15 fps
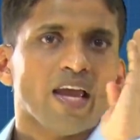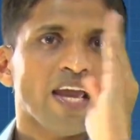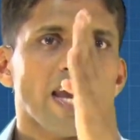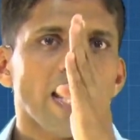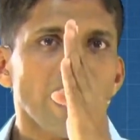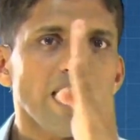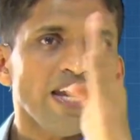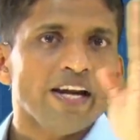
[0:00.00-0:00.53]

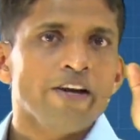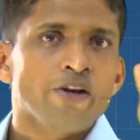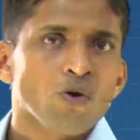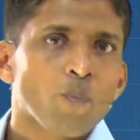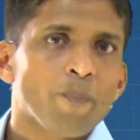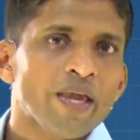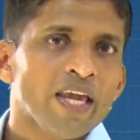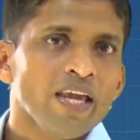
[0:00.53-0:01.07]
A
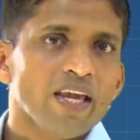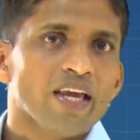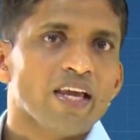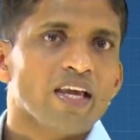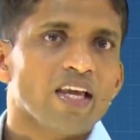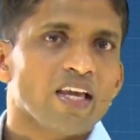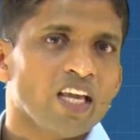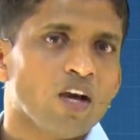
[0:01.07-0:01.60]
into B
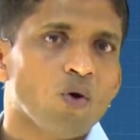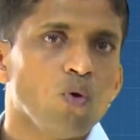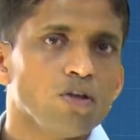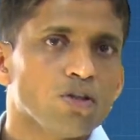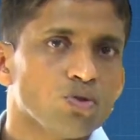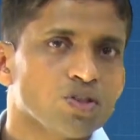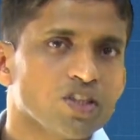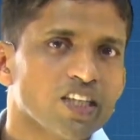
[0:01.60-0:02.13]

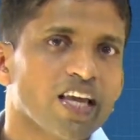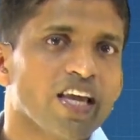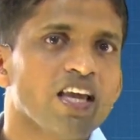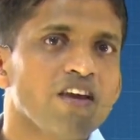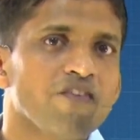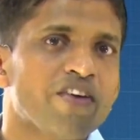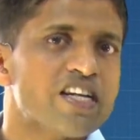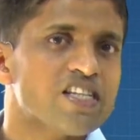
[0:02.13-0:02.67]
equal to
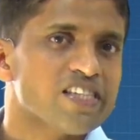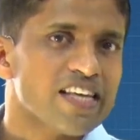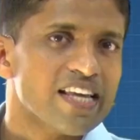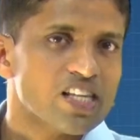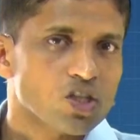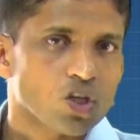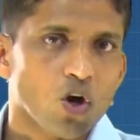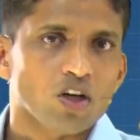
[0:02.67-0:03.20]
C, where
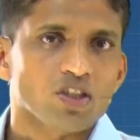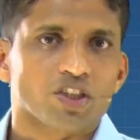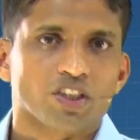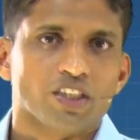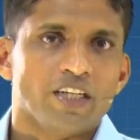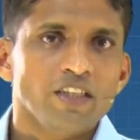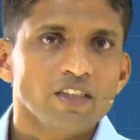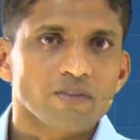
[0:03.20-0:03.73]
C is
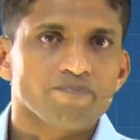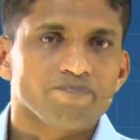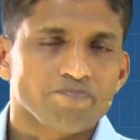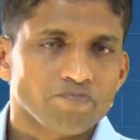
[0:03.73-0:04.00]
constant.